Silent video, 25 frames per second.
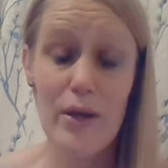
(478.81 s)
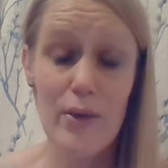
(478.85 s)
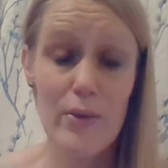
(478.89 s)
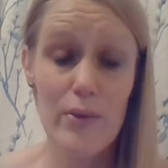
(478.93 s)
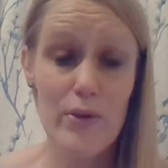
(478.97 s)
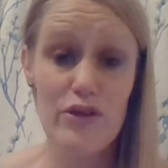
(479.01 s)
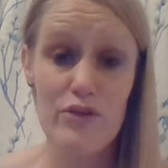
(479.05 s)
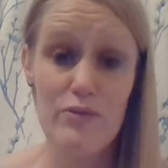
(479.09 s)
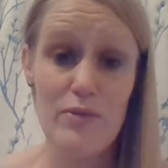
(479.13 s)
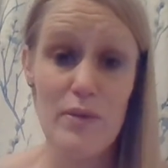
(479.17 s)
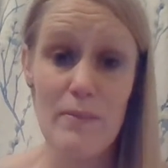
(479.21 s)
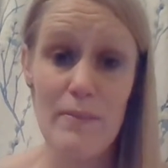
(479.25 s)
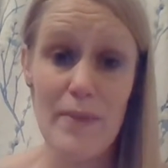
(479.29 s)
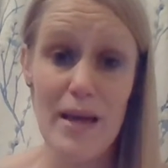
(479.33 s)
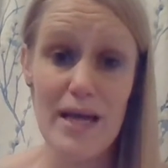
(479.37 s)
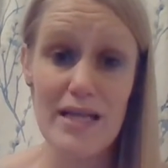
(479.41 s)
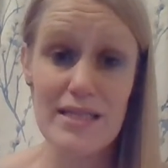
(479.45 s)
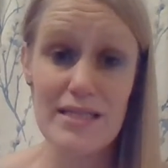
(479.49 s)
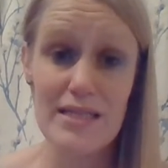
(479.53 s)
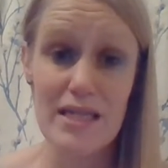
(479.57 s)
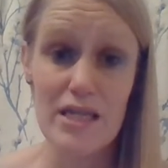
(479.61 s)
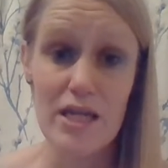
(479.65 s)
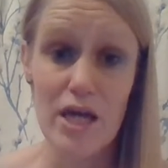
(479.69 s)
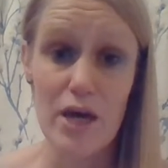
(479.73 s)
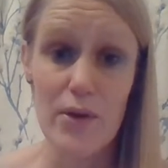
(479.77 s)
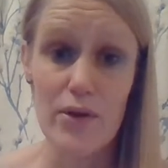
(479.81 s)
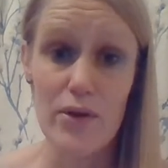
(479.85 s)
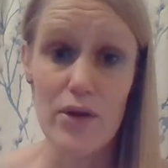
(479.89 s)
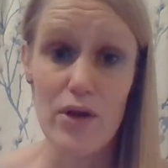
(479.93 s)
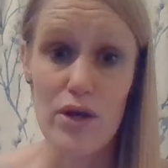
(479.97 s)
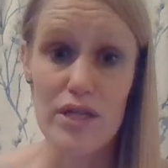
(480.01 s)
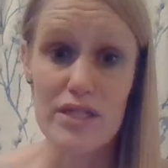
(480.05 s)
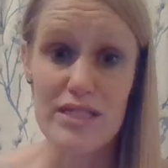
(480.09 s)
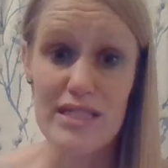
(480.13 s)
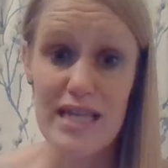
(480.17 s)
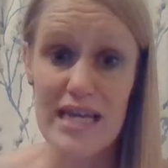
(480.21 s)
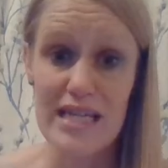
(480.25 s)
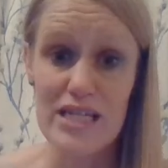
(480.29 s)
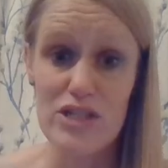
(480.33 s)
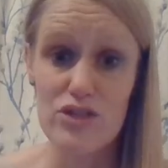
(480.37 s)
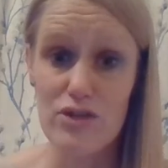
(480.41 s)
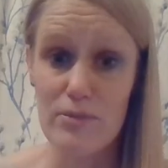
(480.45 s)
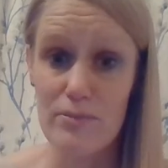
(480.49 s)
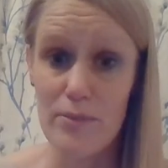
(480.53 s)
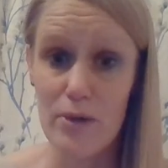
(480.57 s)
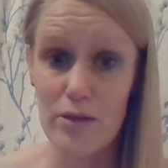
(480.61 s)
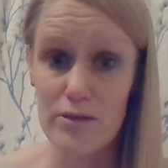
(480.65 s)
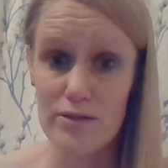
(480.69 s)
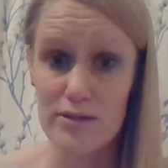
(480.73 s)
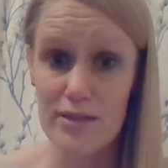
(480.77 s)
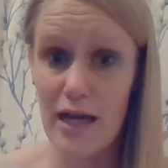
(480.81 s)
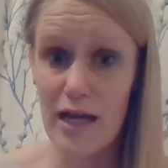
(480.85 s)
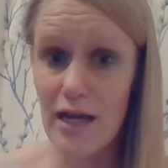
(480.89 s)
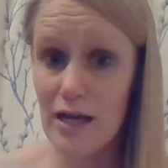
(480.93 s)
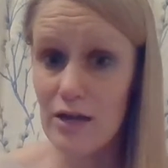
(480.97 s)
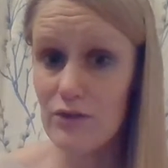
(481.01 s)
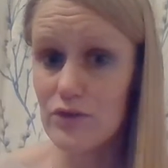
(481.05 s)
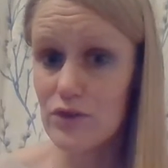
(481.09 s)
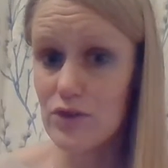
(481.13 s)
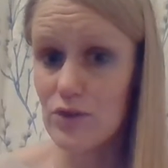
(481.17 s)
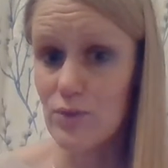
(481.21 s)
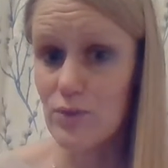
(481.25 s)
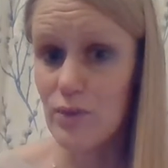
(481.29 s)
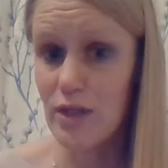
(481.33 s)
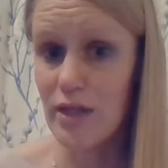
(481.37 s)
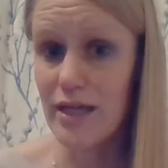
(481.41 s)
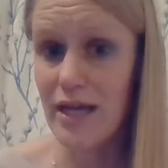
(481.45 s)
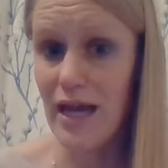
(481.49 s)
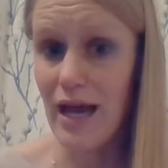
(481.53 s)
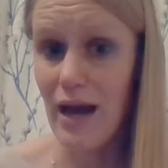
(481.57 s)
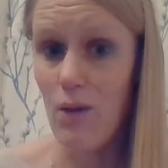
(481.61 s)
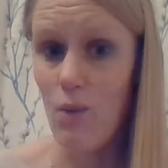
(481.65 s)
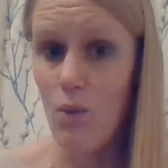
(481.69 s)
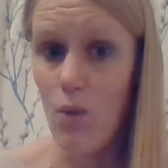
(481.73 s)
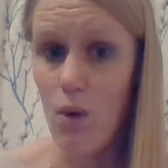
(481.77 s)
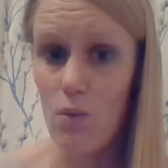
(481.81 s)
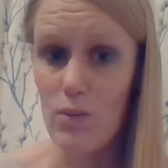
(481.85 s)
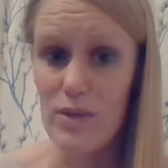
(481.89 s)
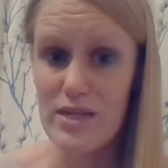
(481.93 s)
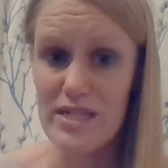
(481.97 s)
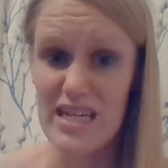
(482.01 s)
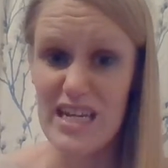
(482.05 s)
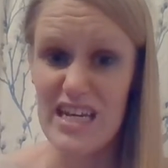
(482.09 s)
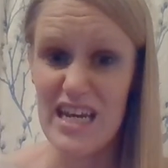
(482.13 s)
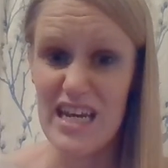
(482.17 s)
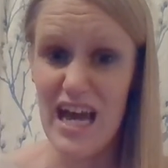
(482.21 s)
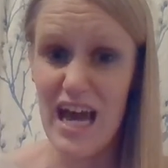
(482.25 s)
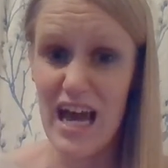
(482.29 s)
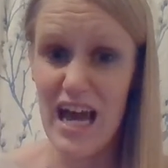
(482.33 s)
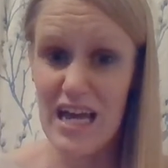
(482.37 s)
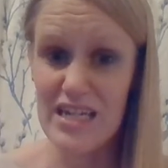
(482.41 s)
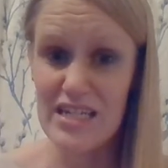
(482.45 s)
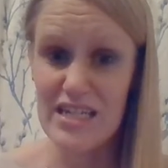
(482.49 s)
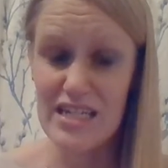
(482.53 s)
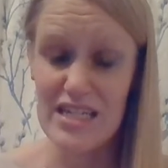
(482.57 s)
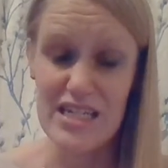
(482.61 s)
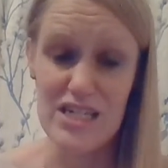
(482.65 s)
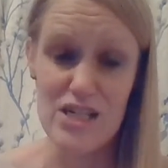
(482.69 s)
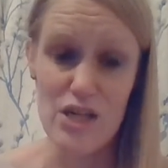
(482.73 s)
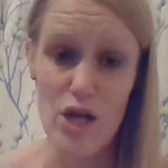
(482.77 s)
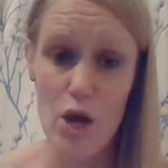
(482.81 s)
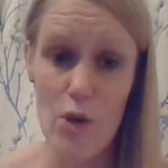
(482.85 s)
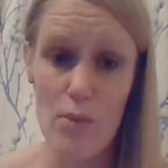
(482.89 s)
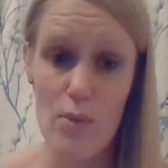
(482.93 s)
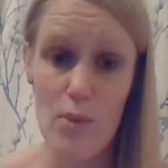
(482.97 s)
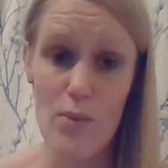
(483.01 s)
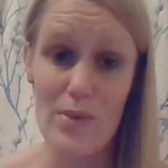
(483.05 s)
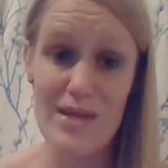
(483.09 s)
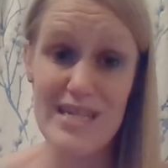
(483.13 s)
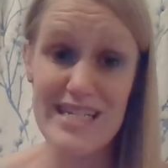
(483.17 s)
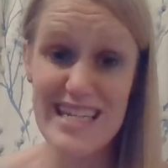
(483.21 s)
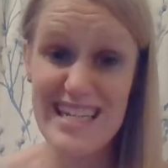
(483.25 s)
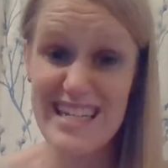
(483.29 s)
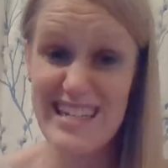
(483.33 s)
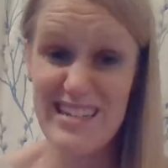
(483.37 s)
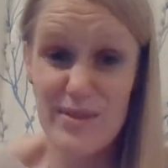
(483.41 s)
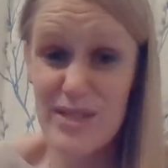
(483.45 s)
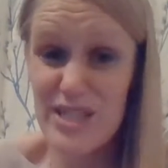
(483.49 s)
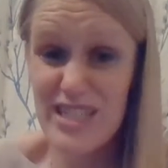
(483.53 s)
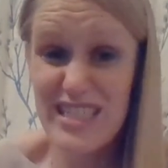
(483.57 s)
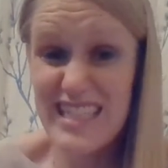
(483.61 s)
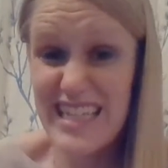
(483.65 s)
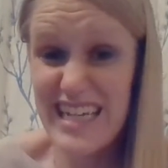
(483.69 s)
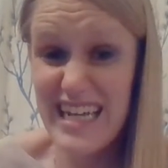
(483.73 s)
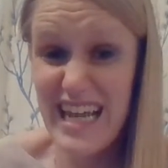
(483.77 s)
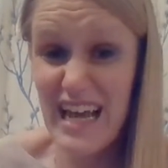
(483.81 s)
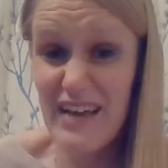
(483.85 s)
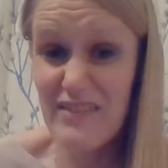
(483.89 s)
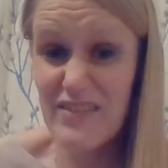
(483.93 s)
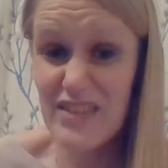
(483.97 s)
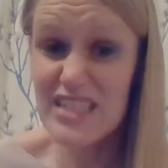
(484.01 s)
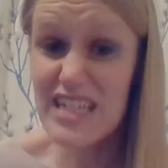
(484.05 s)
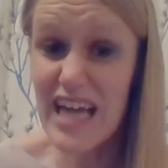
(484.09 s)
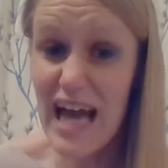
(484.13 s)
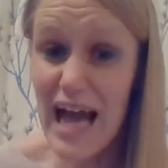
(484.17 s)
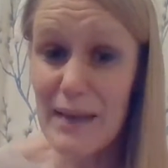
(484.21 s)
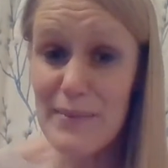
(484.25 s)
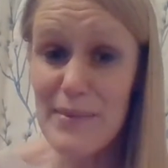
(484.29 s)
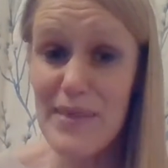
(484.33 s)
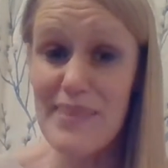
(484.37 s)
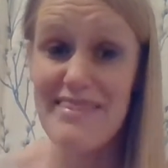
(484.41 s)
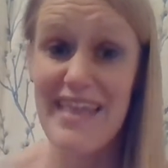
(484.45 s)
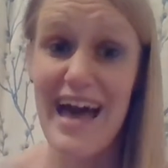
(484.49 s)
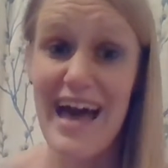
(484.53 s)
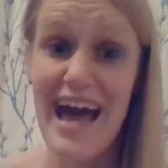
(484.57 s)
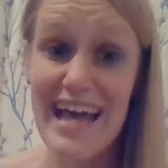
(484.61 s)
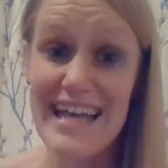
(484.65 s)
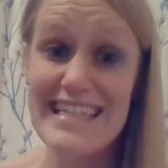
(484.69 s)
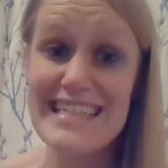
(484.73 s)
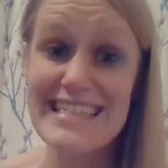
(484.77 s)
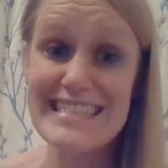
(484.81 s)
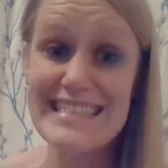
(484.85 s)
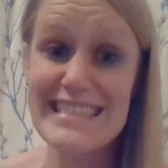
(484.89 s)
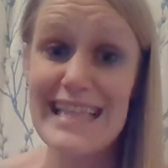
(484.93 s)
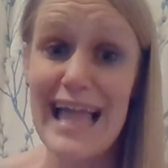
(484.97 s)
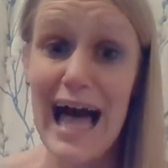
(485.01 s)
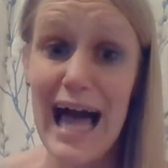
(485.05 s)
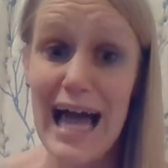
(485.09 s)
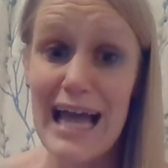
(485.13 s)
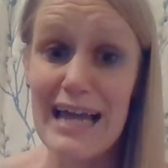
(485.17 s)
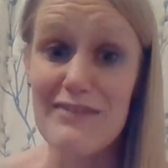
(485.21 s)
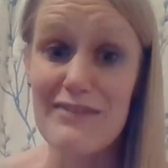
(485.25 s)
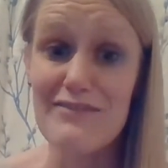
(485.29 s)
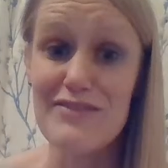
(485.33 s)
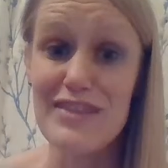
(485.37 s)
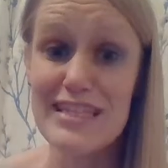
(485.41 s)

We'd have been better going day trip ourselves to work out what we didn't know, but we just didn't have the time, and that is life.